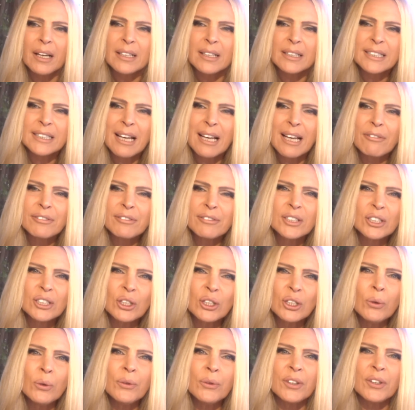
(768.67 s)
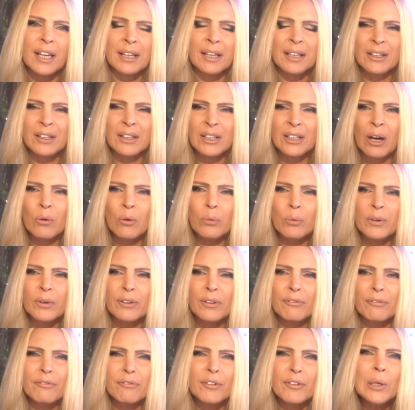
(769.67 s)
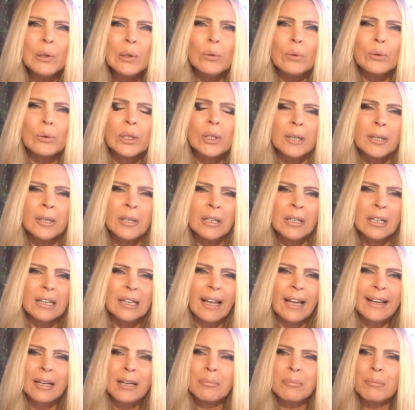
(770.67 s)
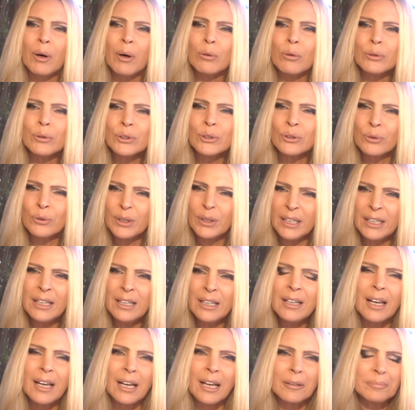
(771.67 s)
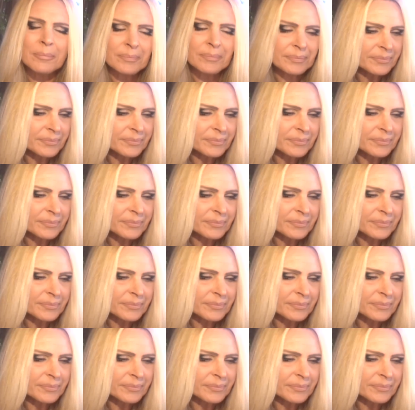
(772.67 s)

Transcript: self-soothing, you know, with food, like emotional eating,